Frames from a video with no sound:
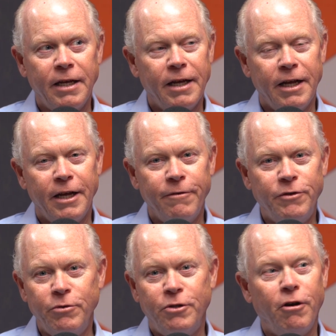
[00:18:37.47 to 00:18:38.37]
If
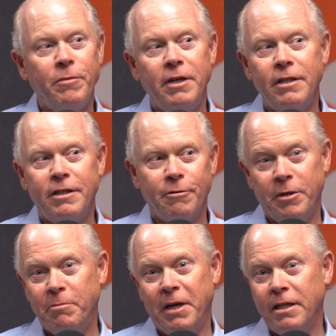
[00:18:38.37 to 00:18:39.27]
you had told me there'd
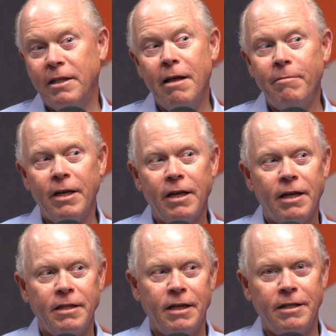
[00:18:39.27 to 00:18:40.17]
be pandemic
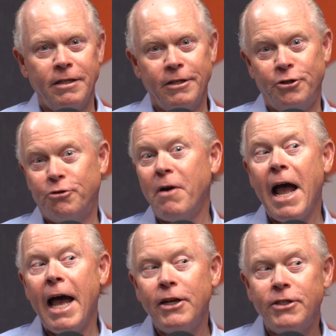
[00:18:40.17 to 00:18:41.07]
and then
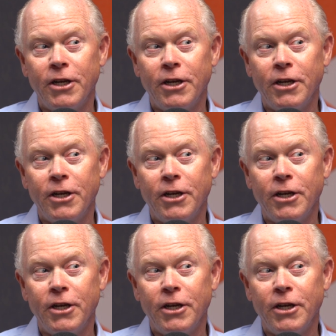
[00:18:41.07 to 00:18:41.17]
trash,